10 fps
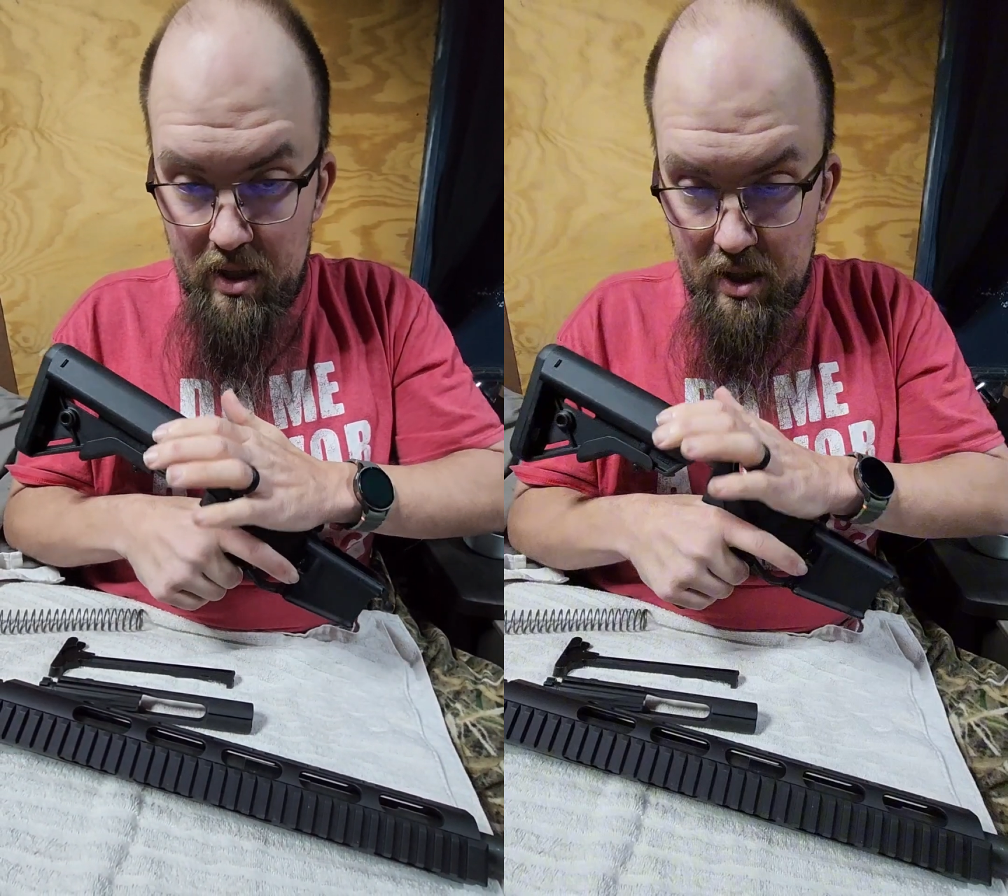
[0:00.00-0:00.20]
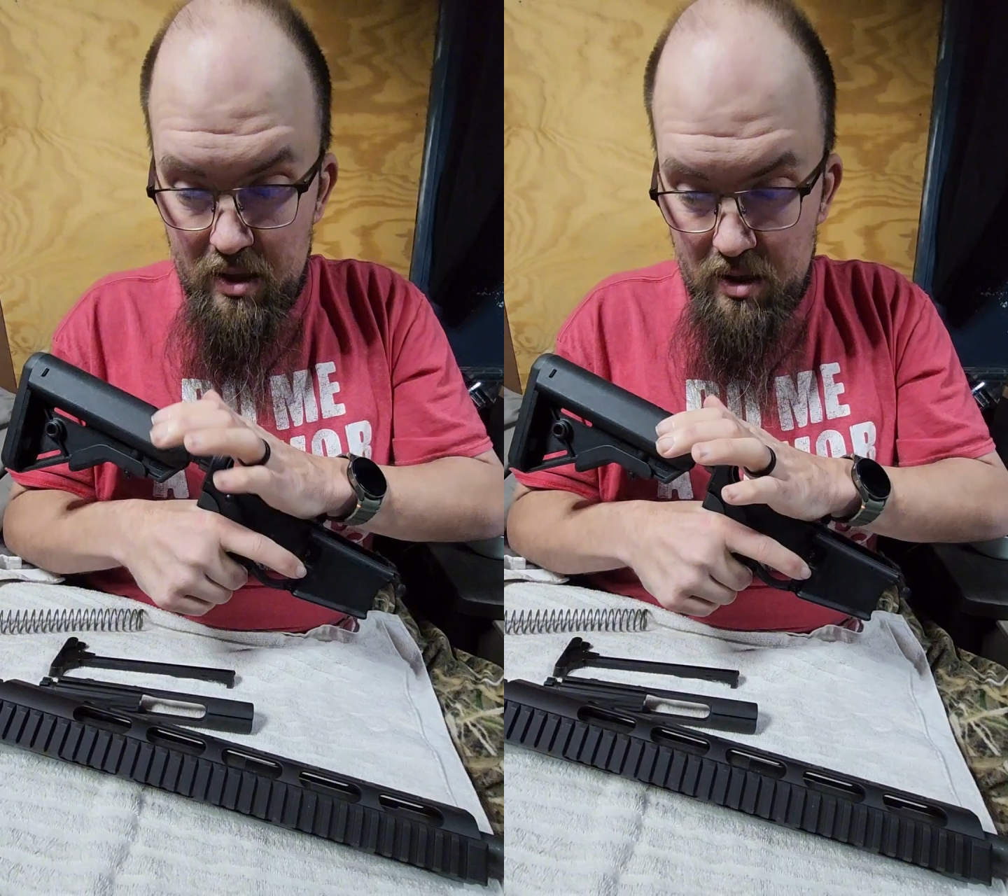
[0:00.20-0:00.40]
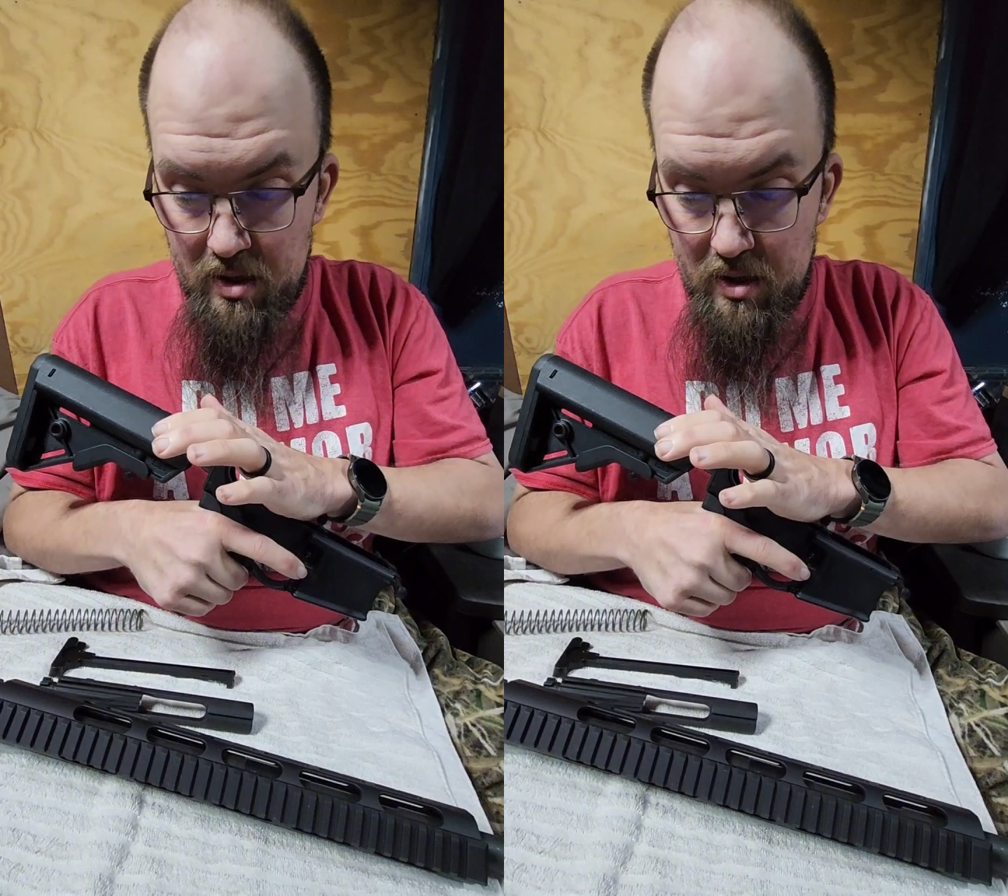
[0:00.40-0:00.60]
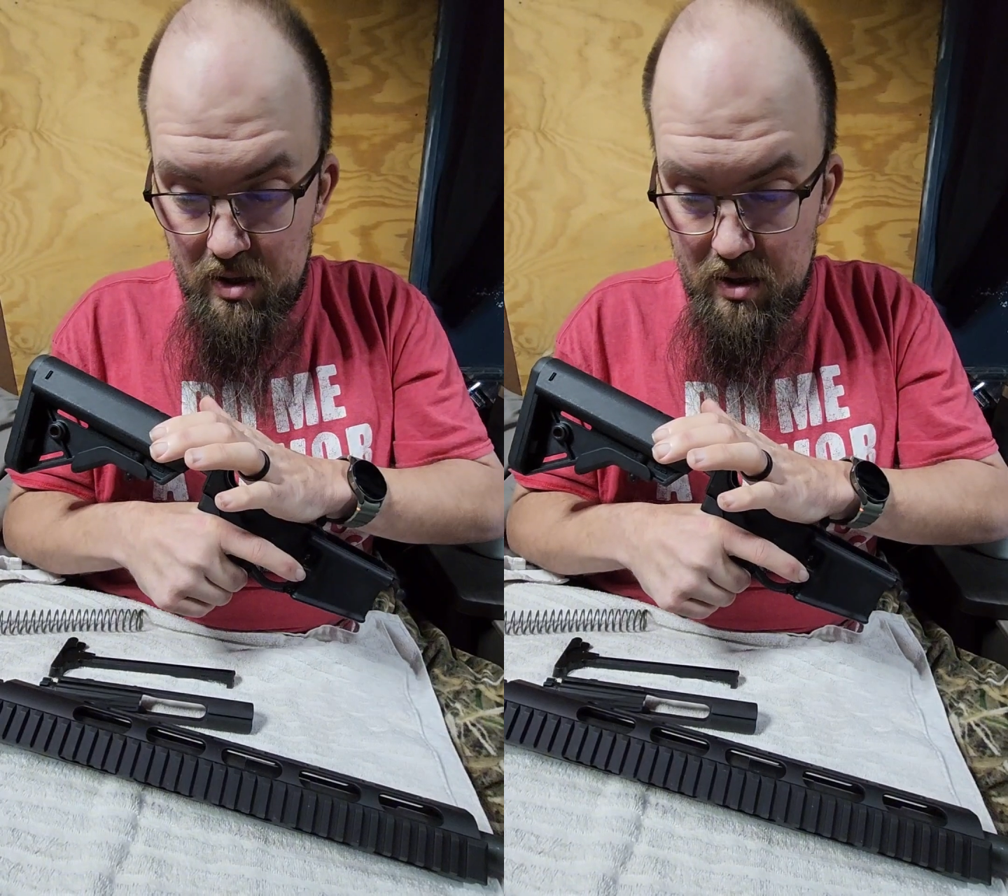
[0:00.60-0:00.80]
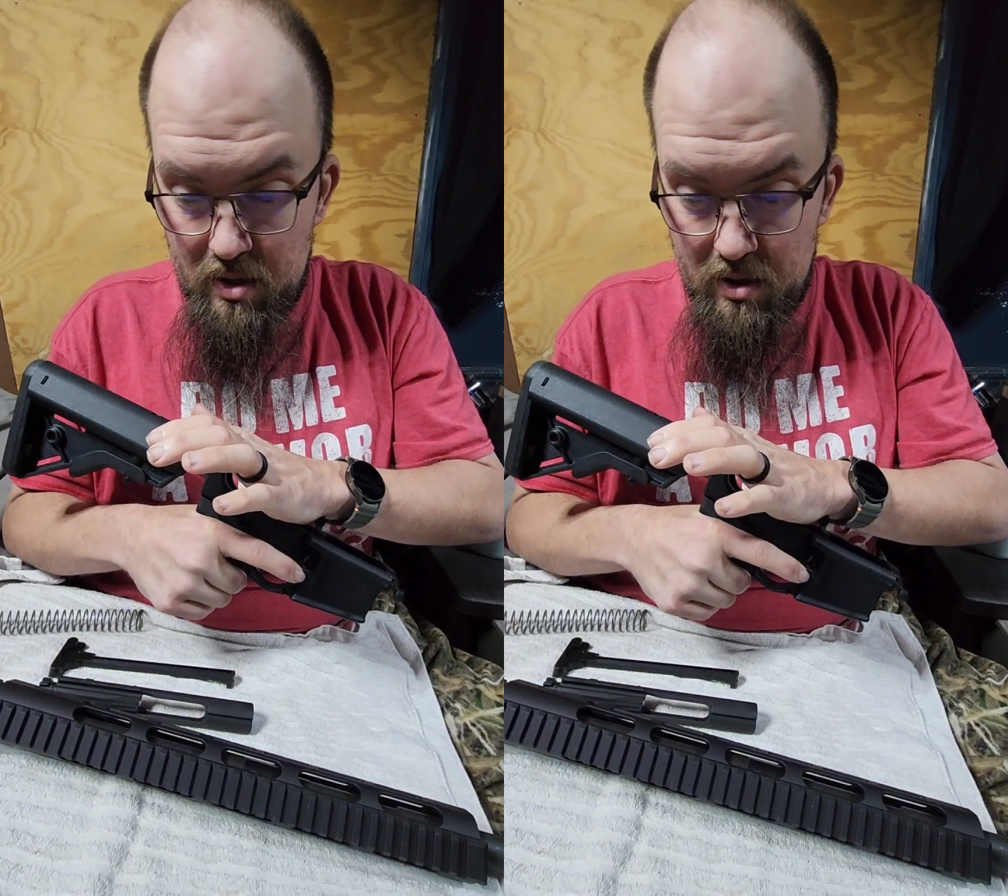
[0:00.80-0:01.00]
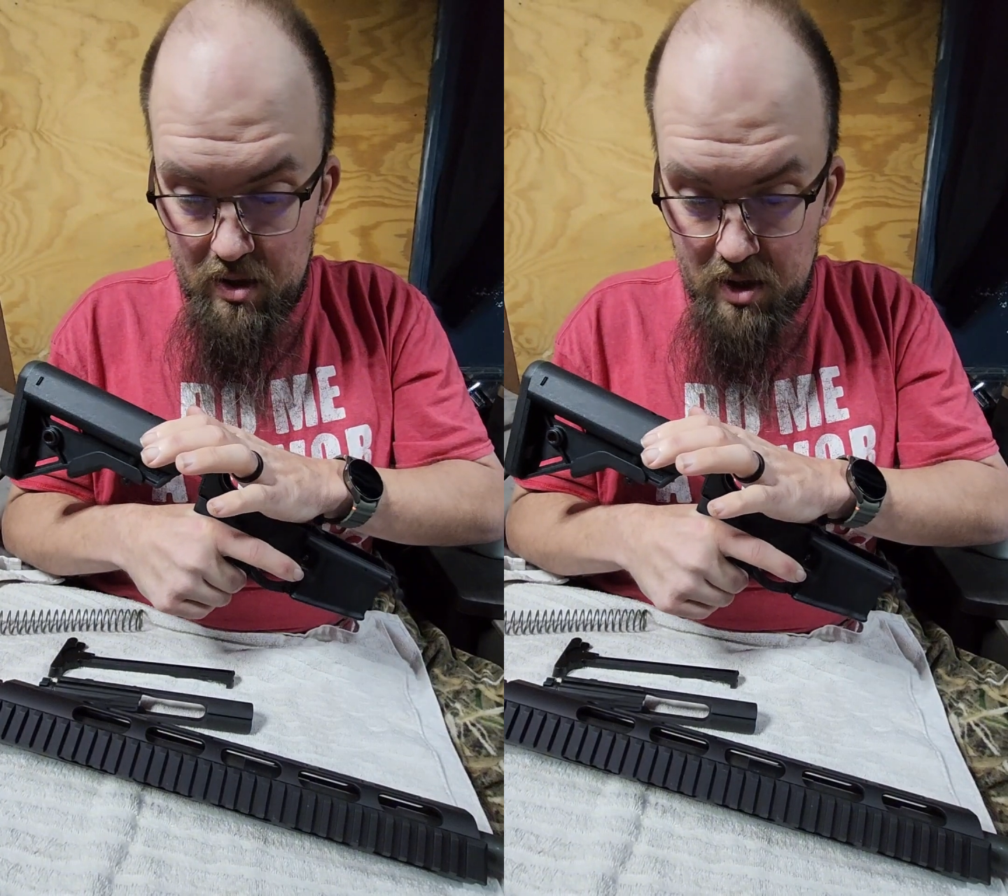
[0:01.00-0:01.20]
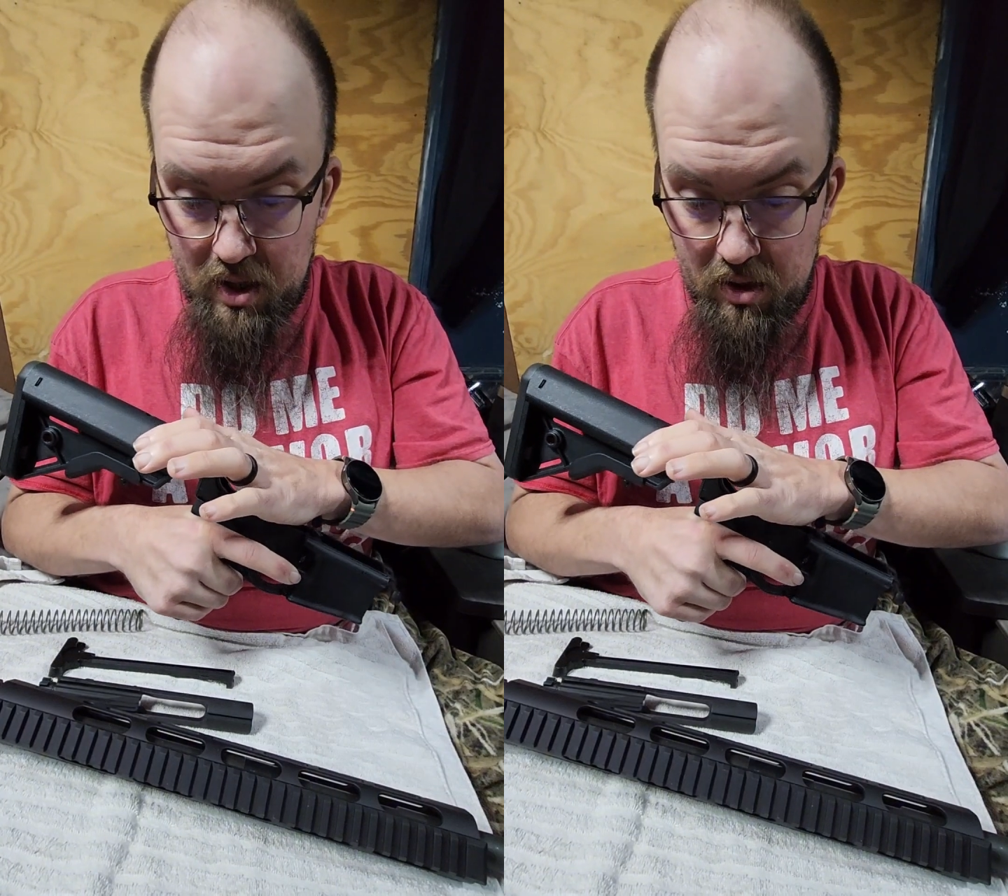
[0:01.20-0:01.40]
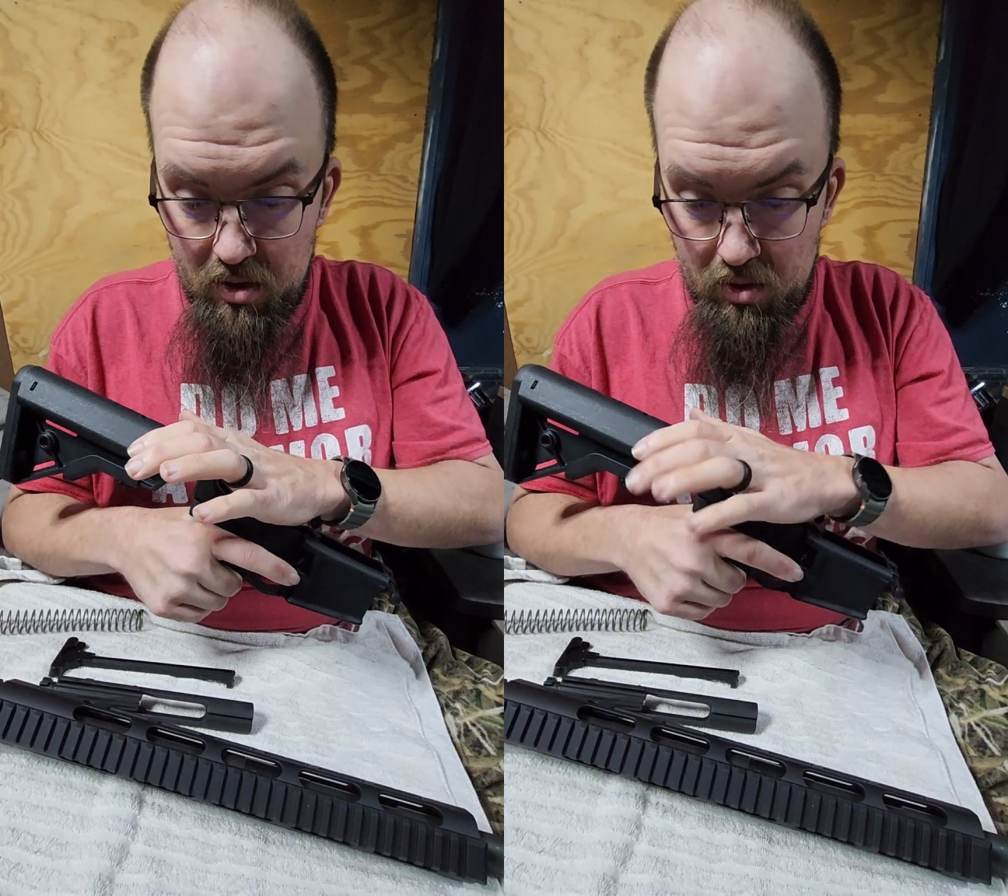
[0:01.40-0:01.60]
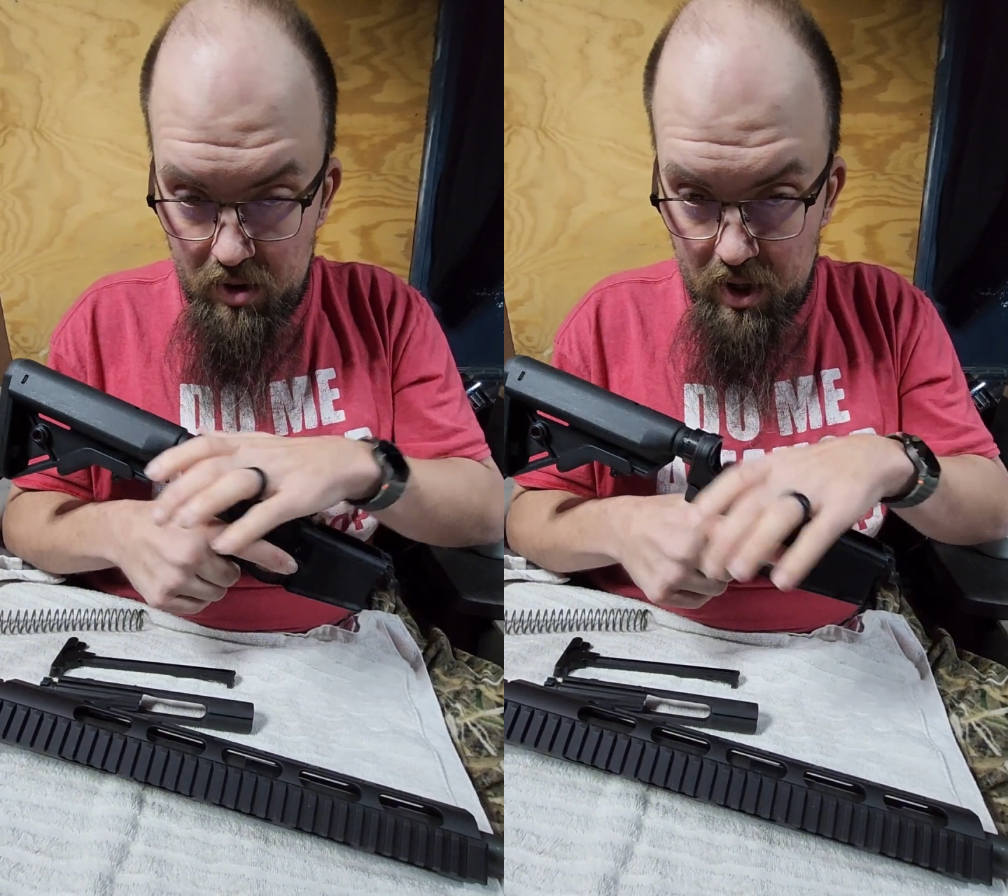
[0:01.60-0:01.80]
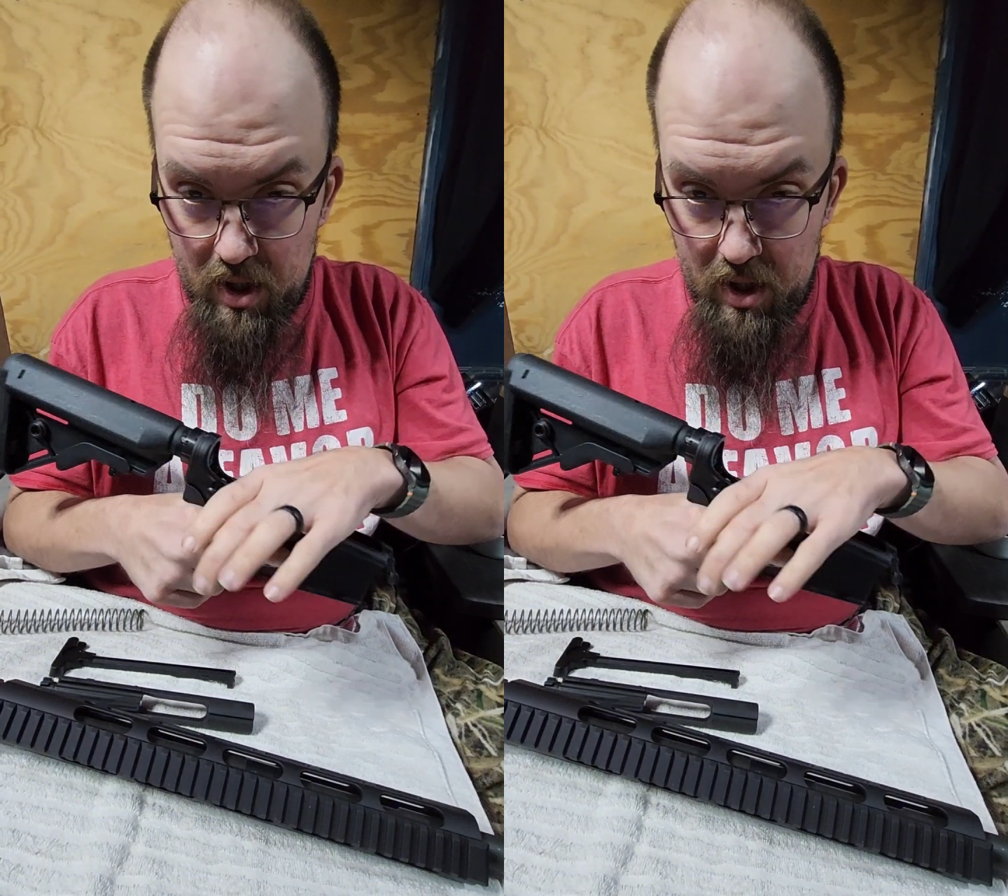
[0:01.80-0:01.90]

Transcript: That's the sear holding